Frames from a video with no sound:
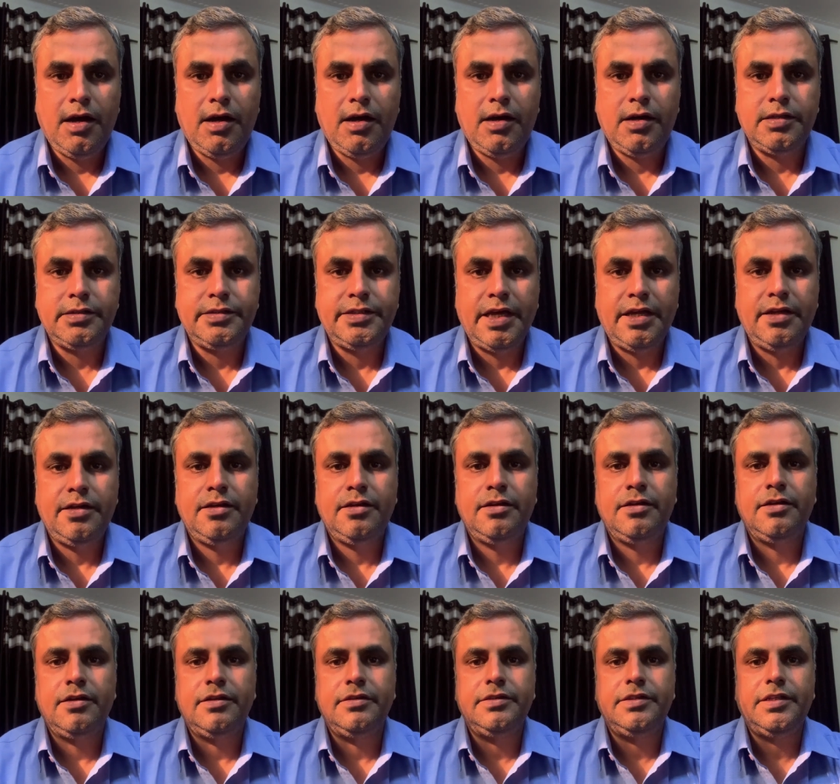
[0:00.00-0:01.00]
Then
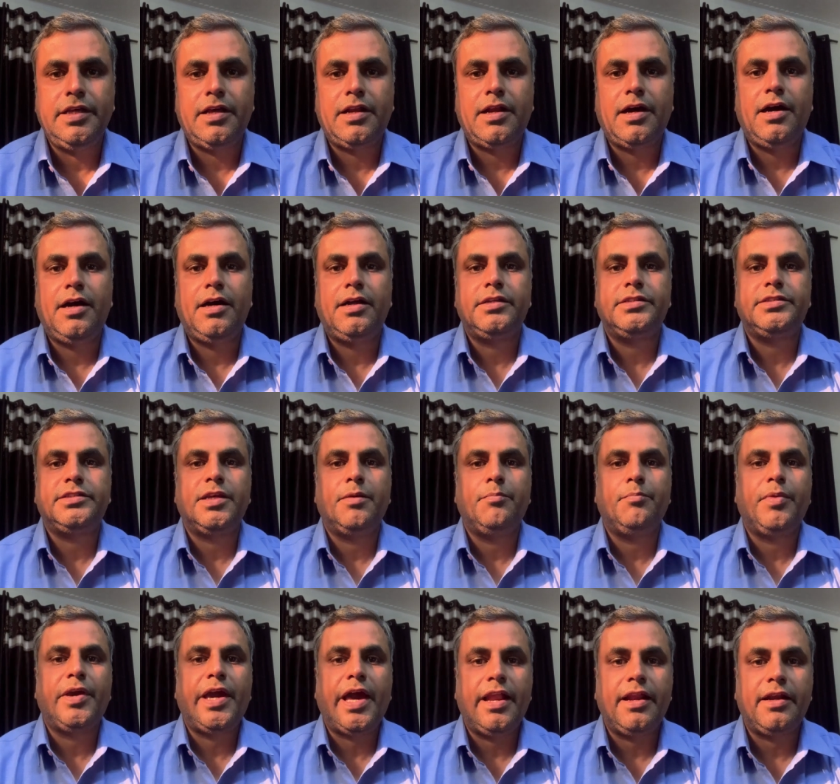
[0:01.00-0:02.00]
there are some
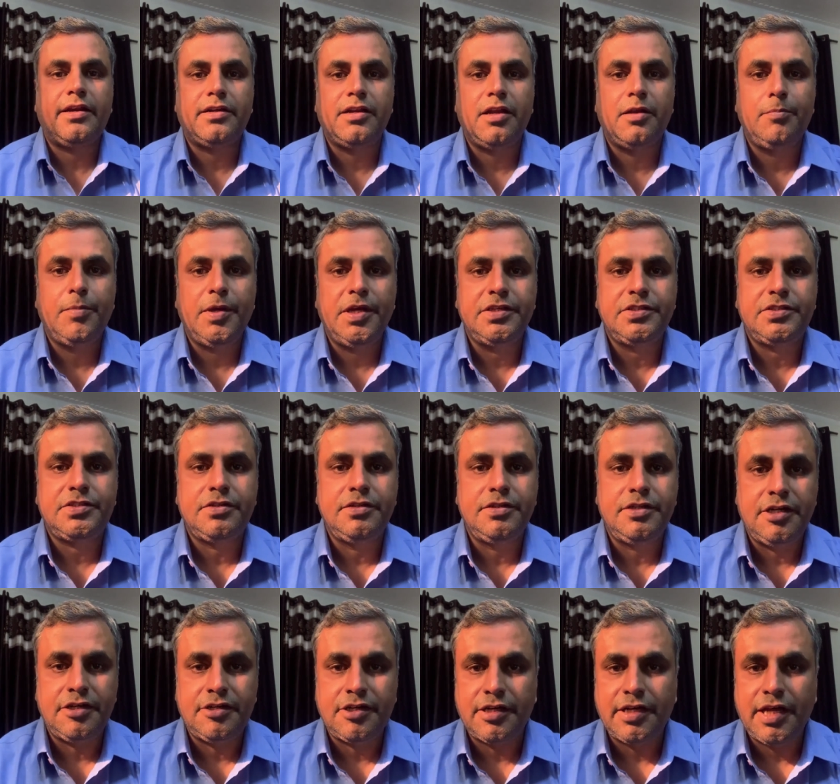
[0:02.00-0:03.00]
character based
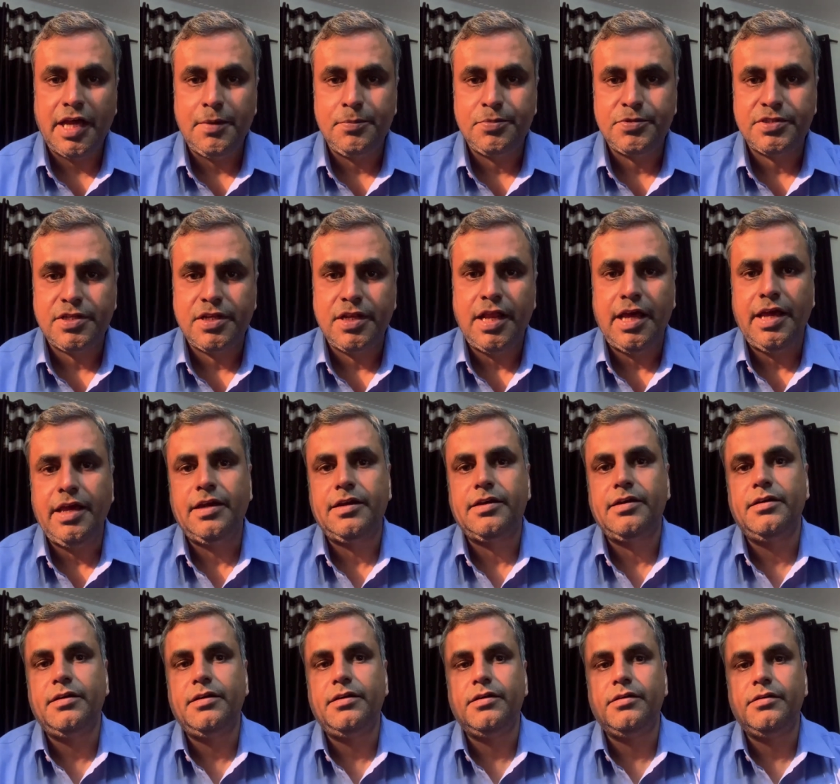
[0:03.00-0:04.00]
data types like
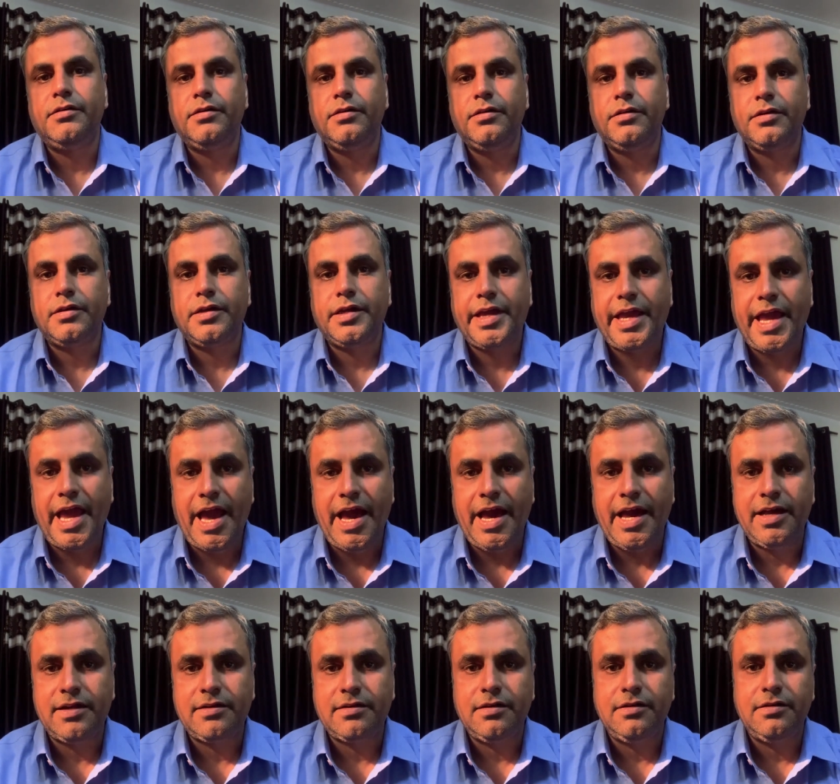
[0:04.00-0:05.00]
char,
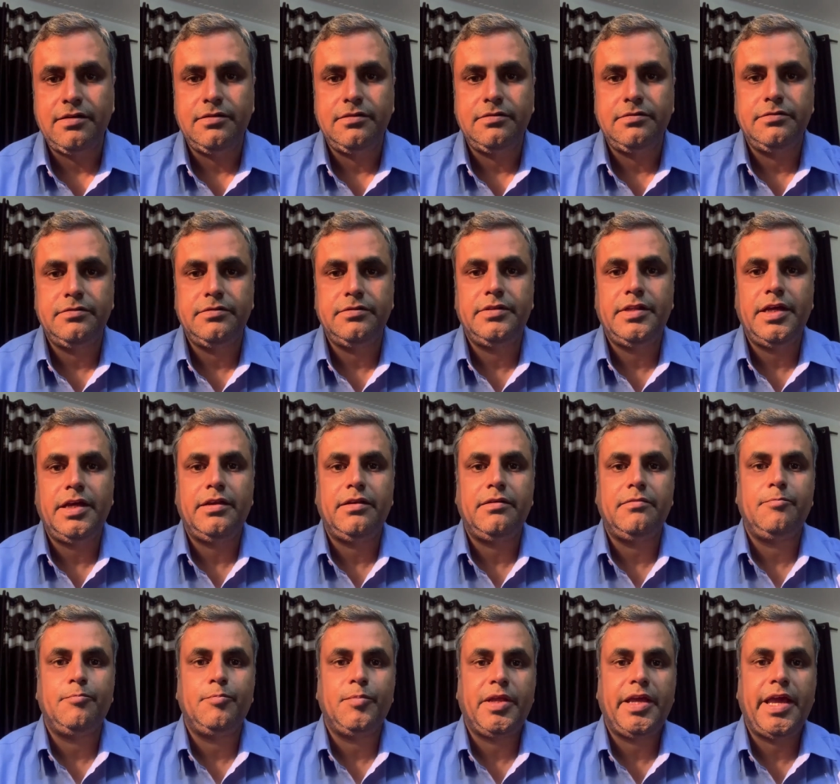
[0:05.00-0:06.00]
then
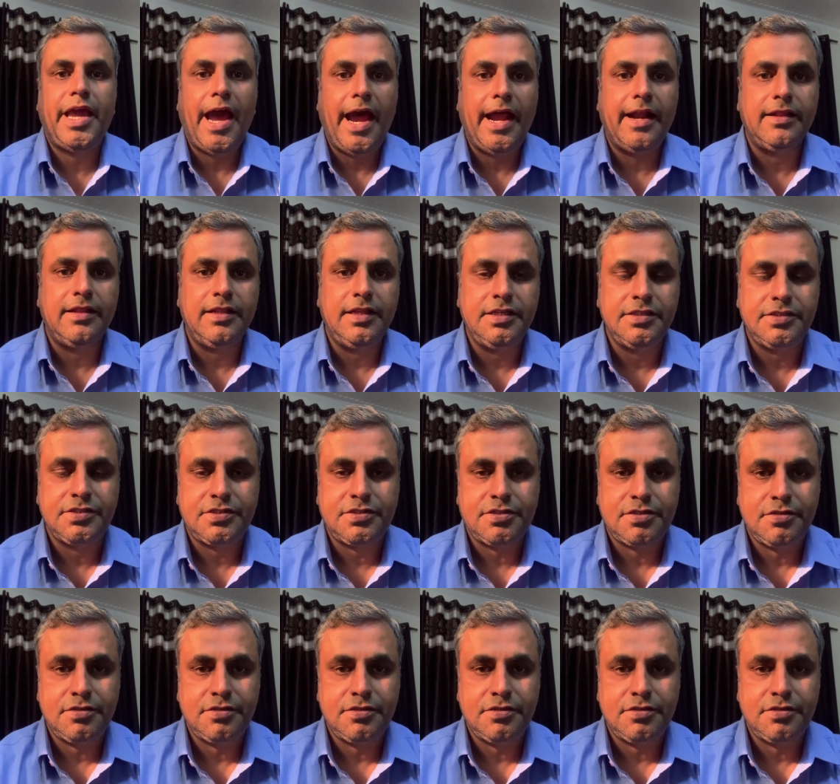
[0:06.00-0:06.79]
char list,